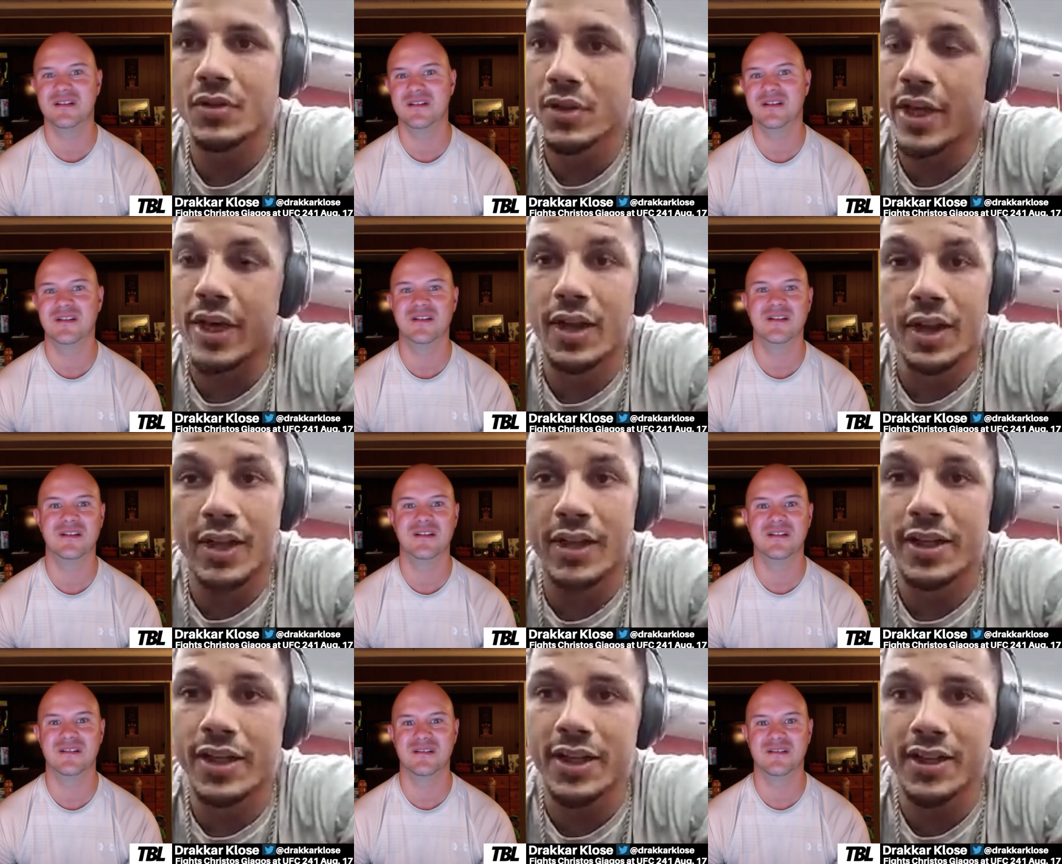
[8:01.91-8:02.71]

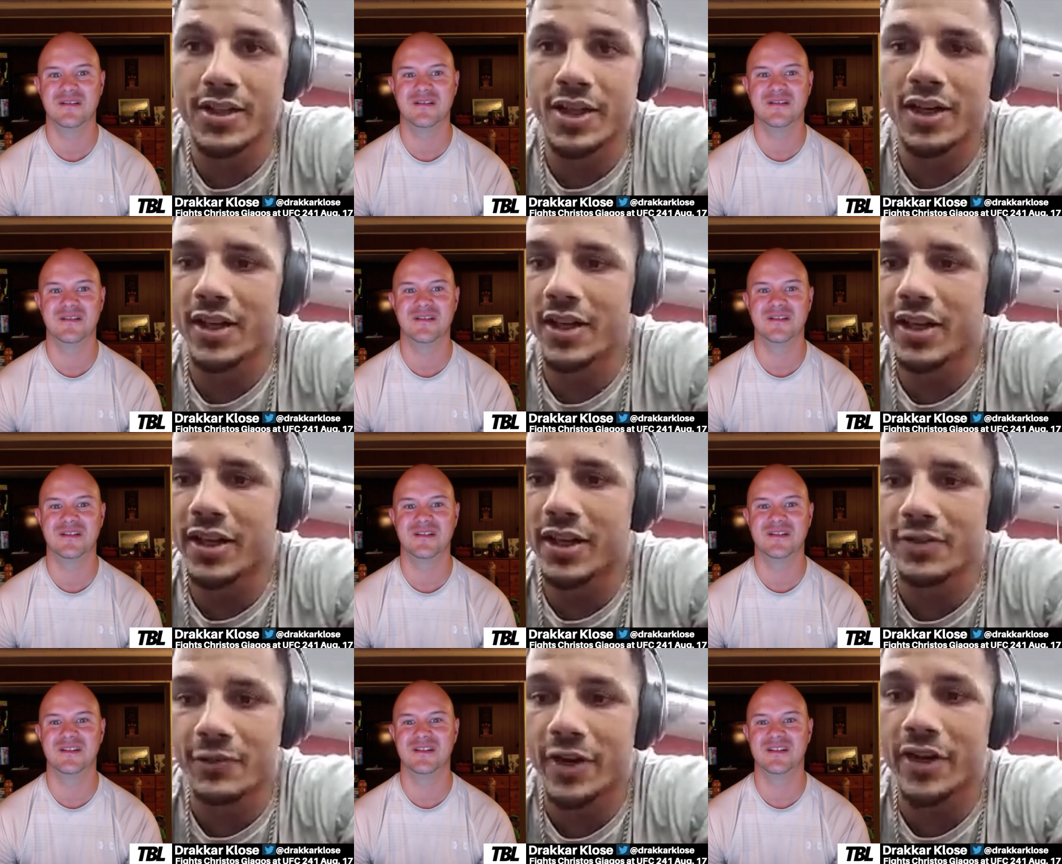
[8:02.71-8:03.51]
Speaker 1: Yeah, he does.
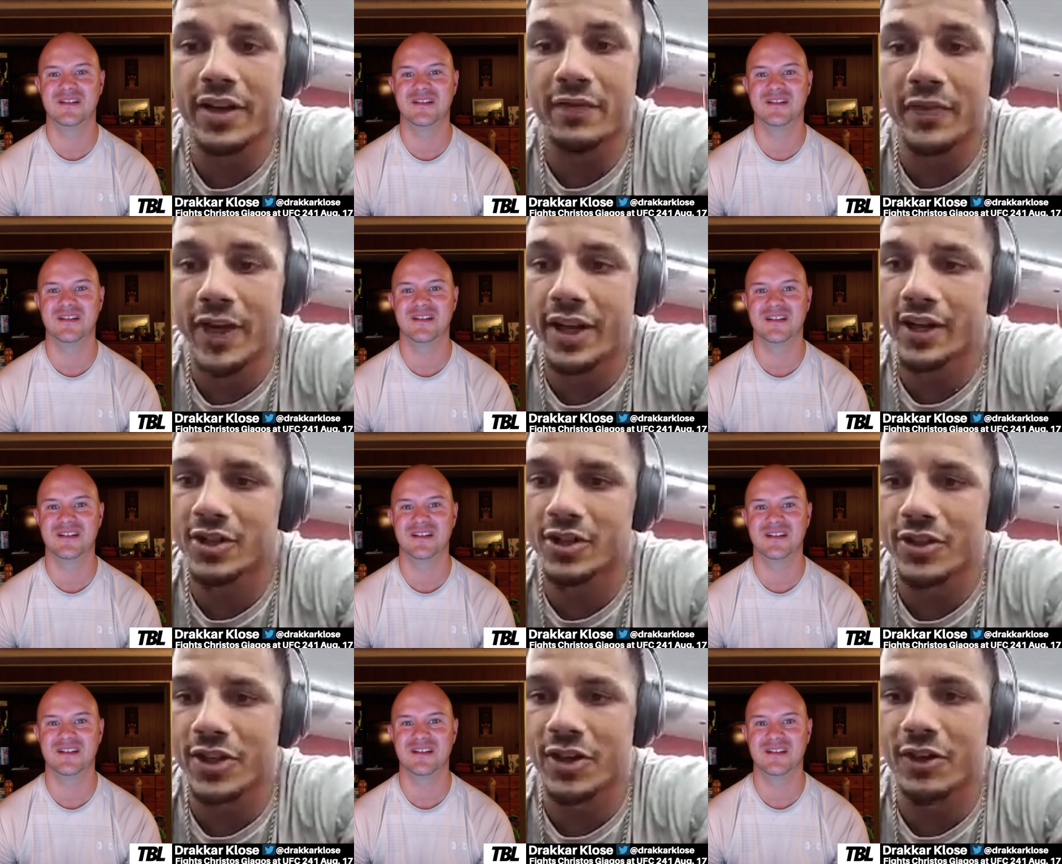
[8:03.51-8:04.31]
Uh, he's very
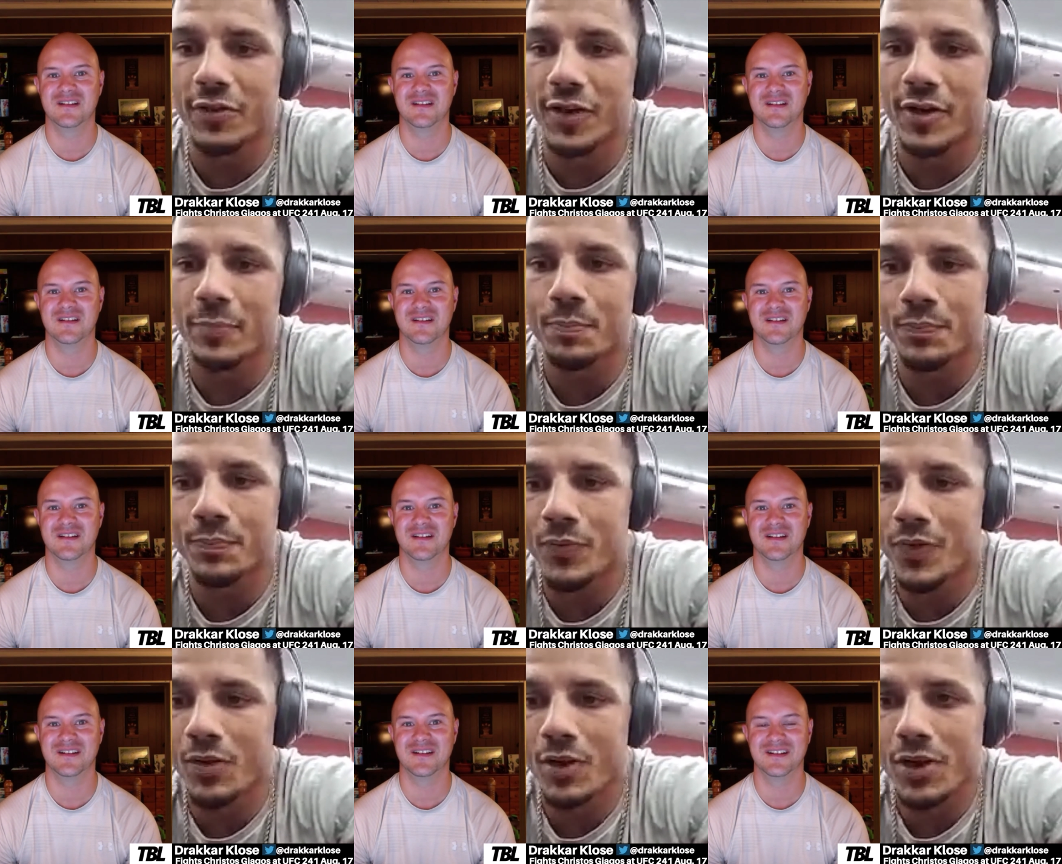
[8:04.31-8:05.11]
advanced. You know,
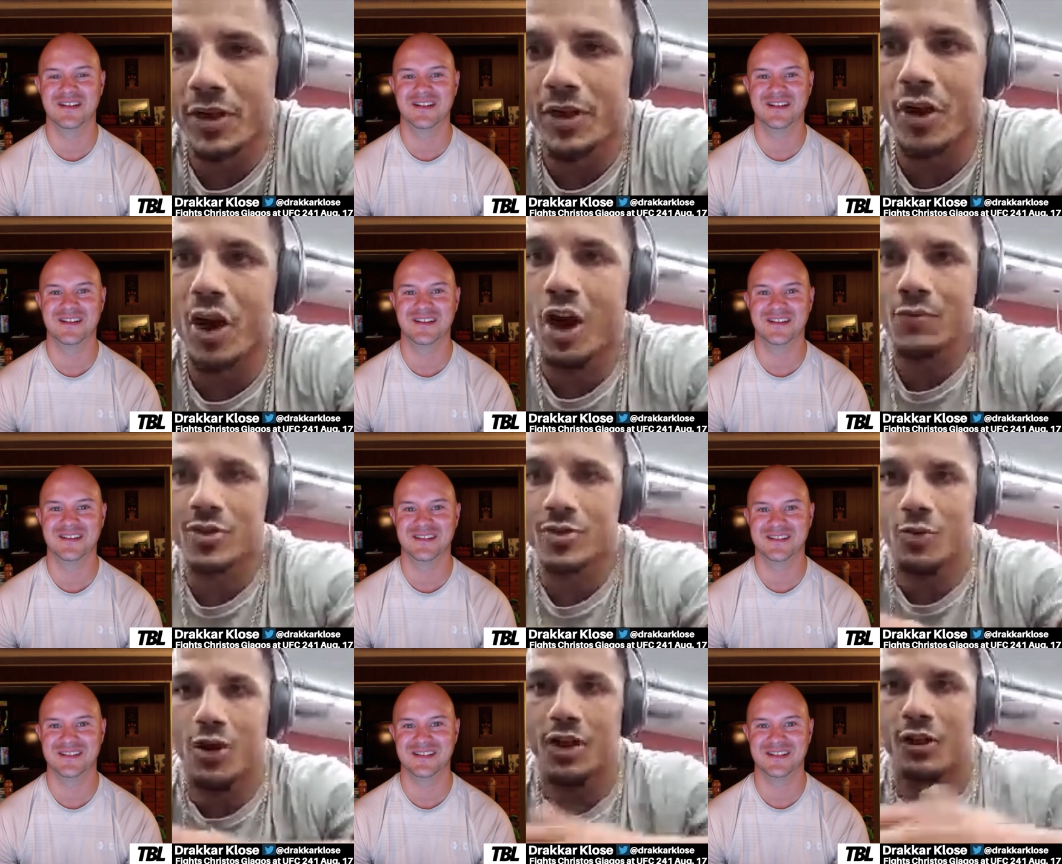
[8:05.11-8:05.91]
um, you know, I
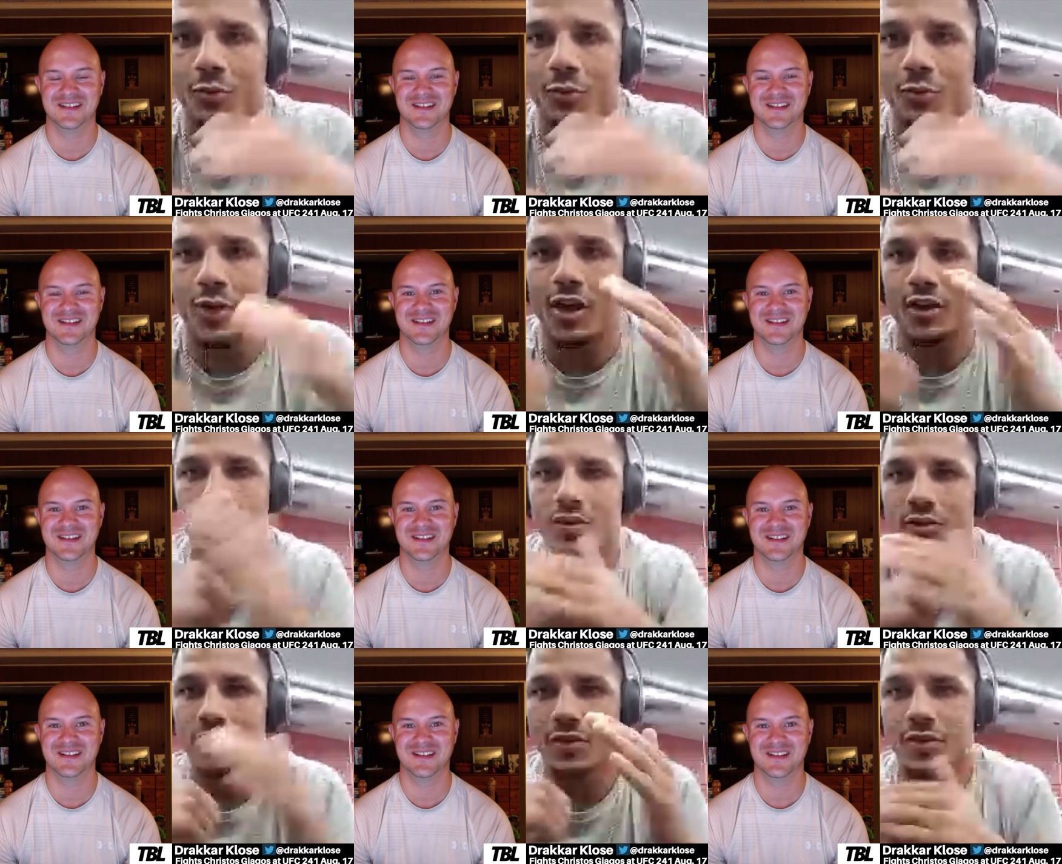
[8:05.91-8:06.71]
always walk
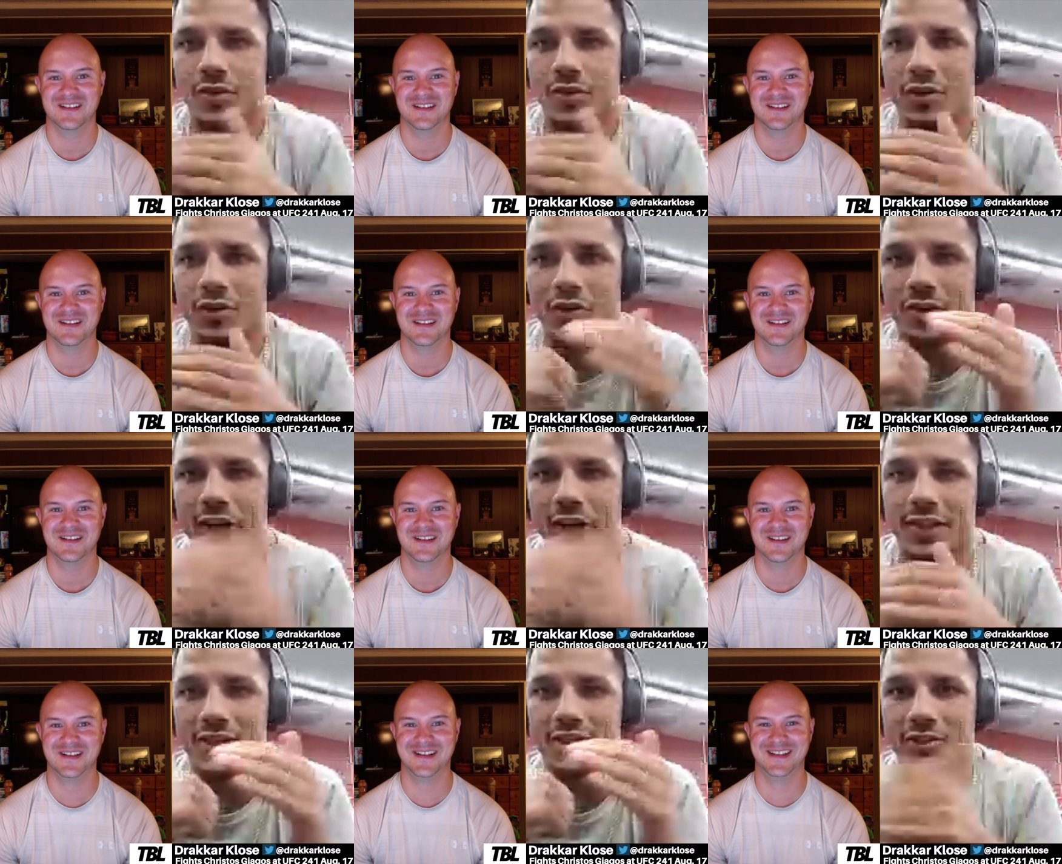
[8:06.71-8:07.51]
around going
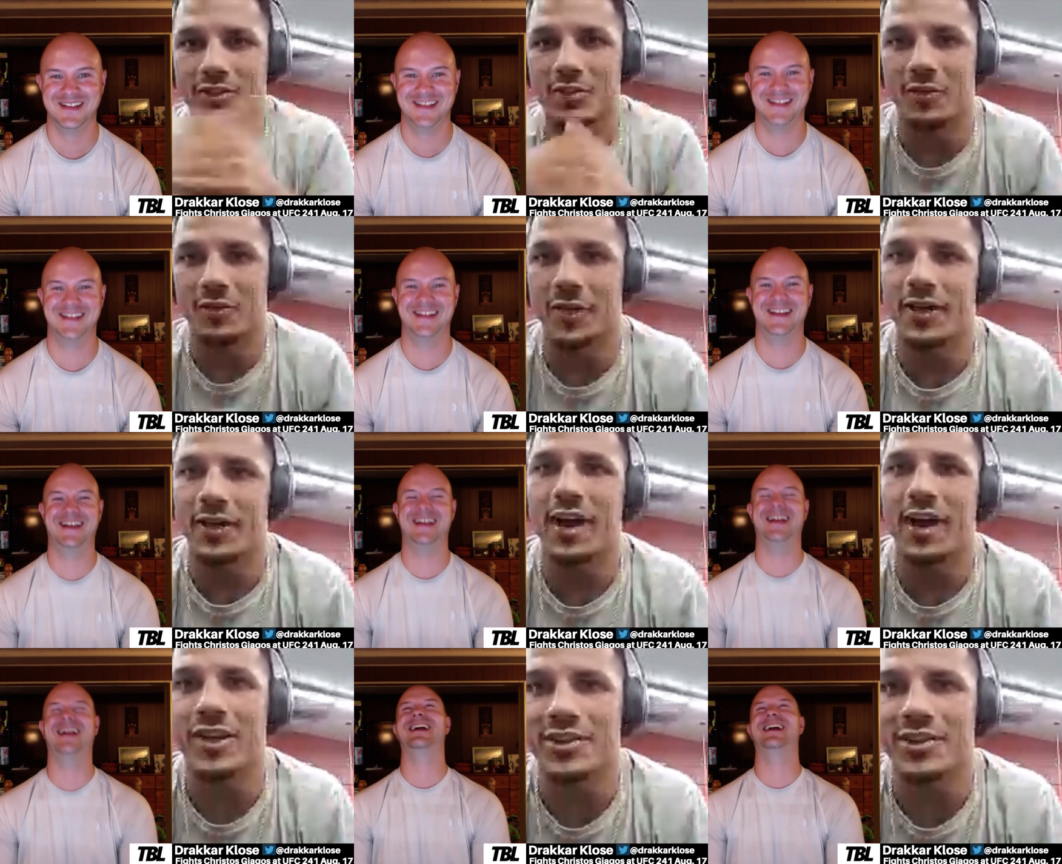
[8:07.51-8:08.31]
like this to him,
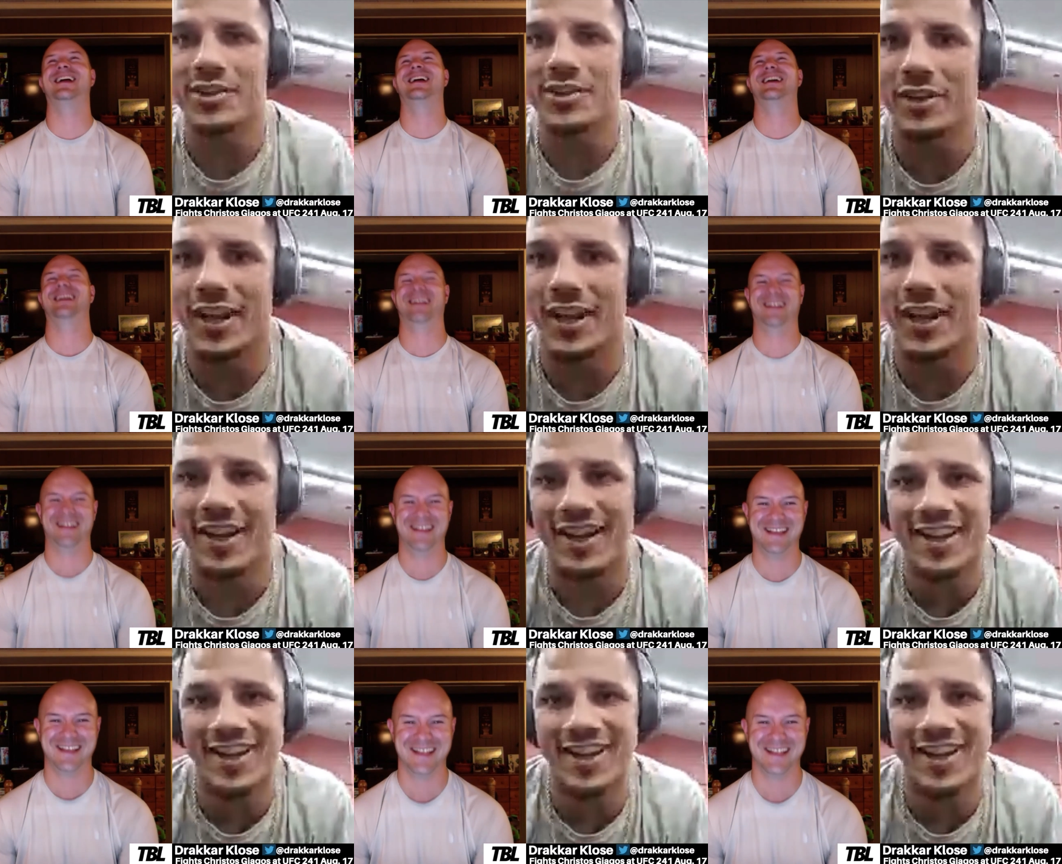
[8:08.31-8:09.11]
and now he's doing
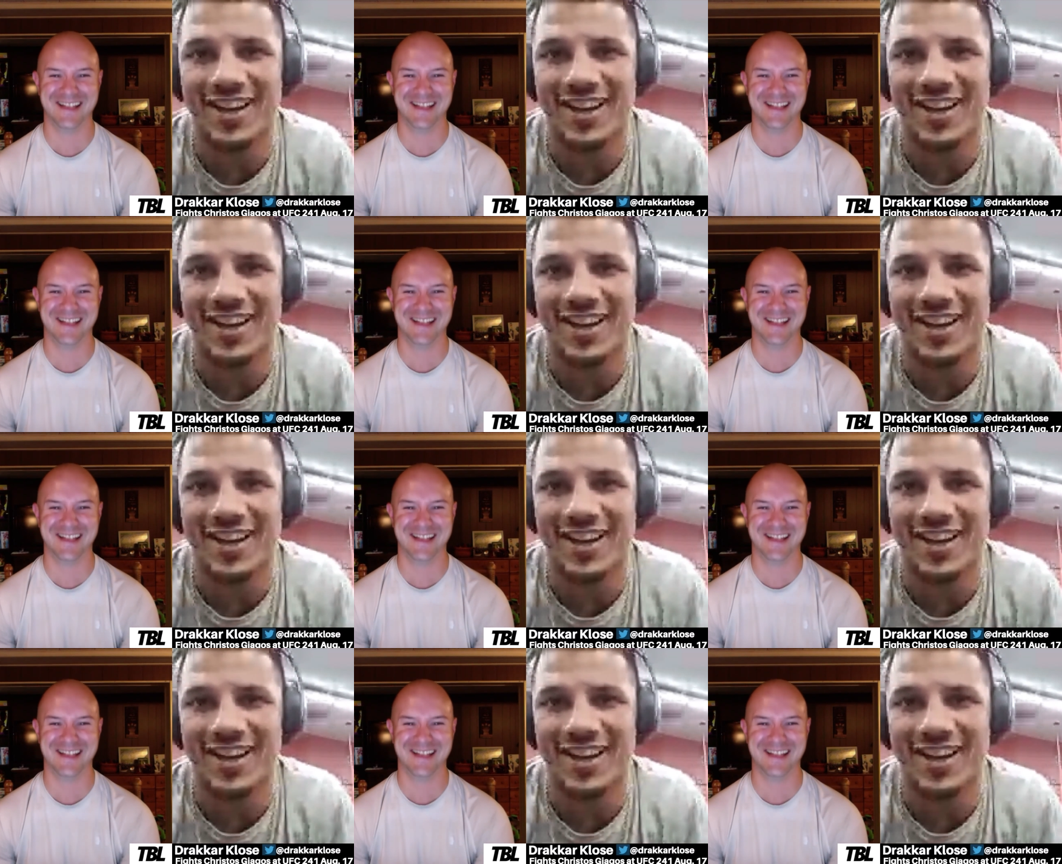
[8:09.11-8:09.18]
that.